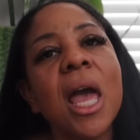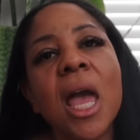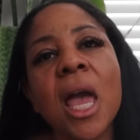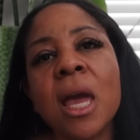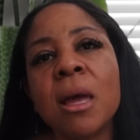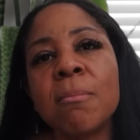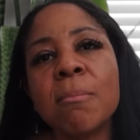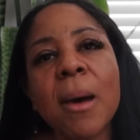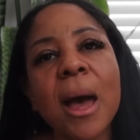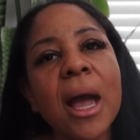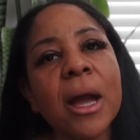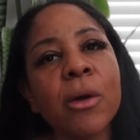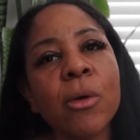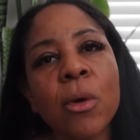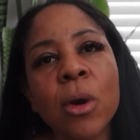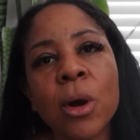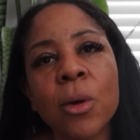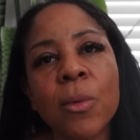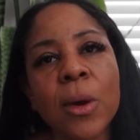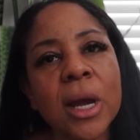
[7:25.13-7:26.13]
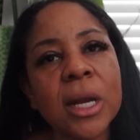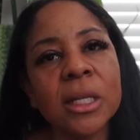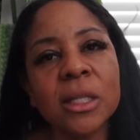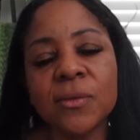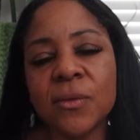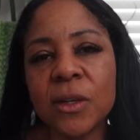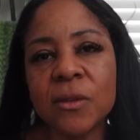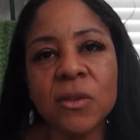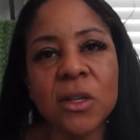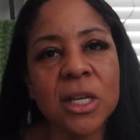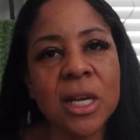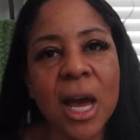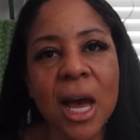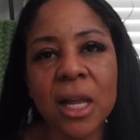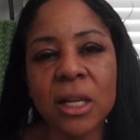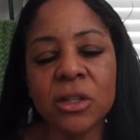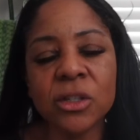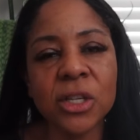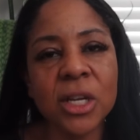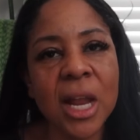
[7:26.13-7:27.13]
And my going rate is
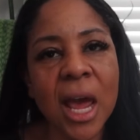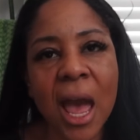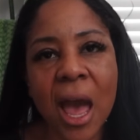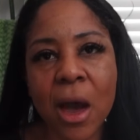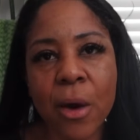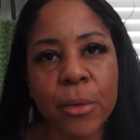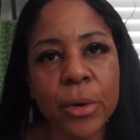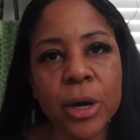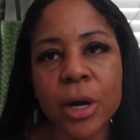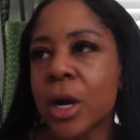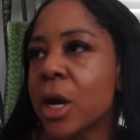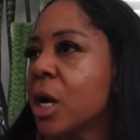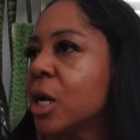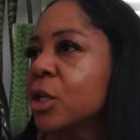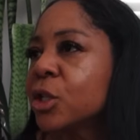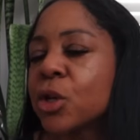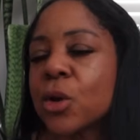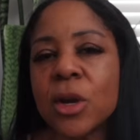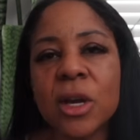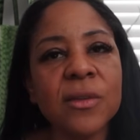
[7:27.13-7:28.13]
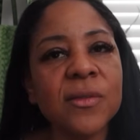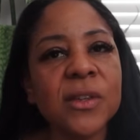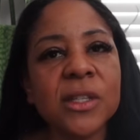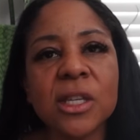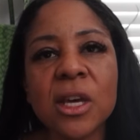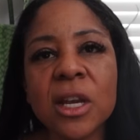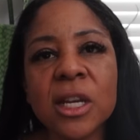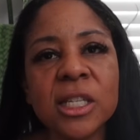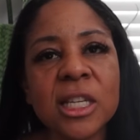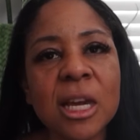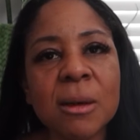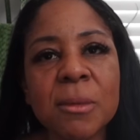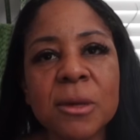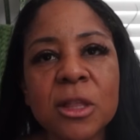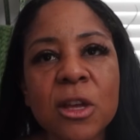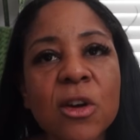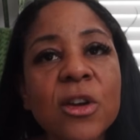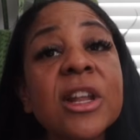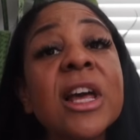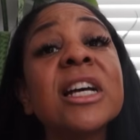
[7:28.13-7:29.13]
$50 an hour. So if it's gonna take me
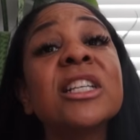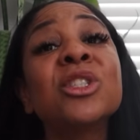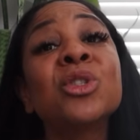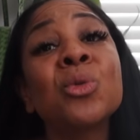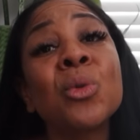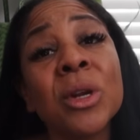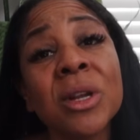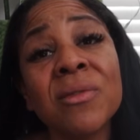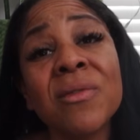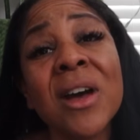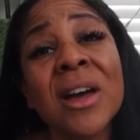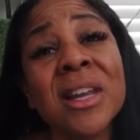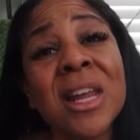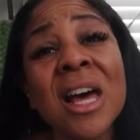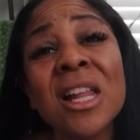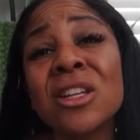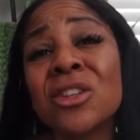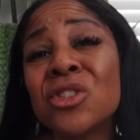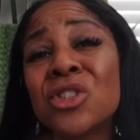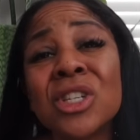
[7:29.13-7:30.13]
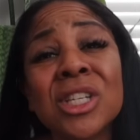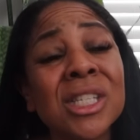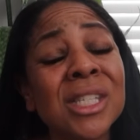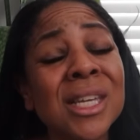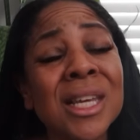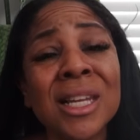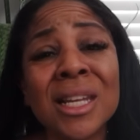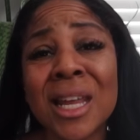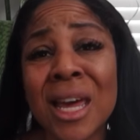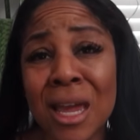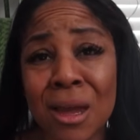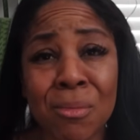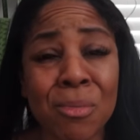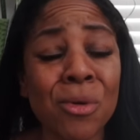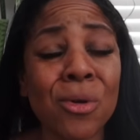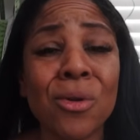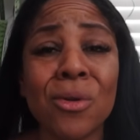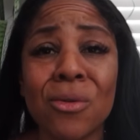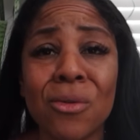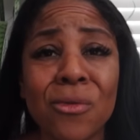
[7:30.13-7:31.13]
30, that's $25 just in
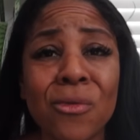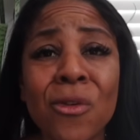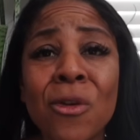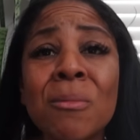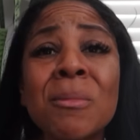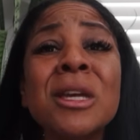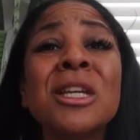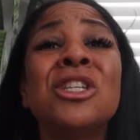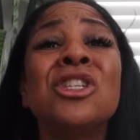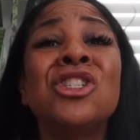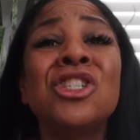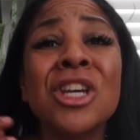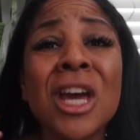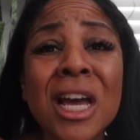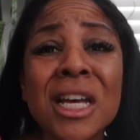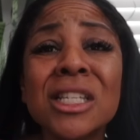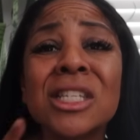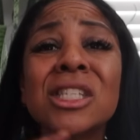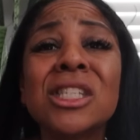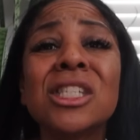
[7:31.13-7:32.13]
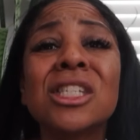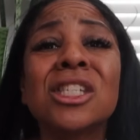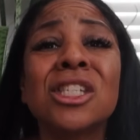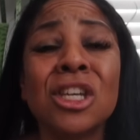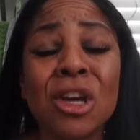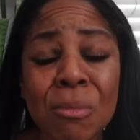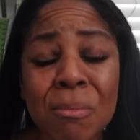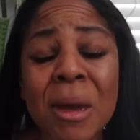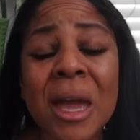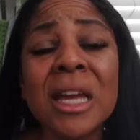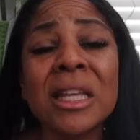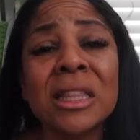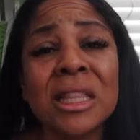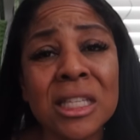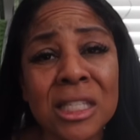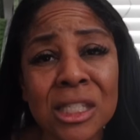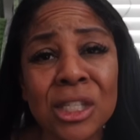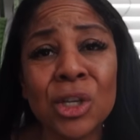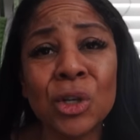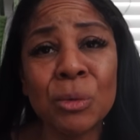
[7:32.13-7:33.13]
labor for me just to make
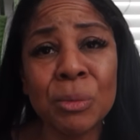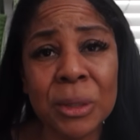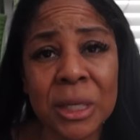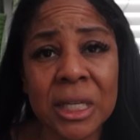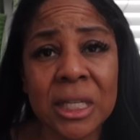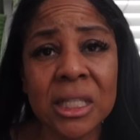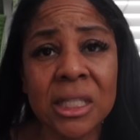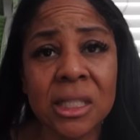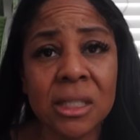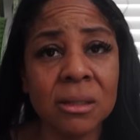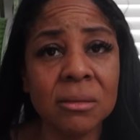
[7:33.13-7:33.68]
the centerpiece.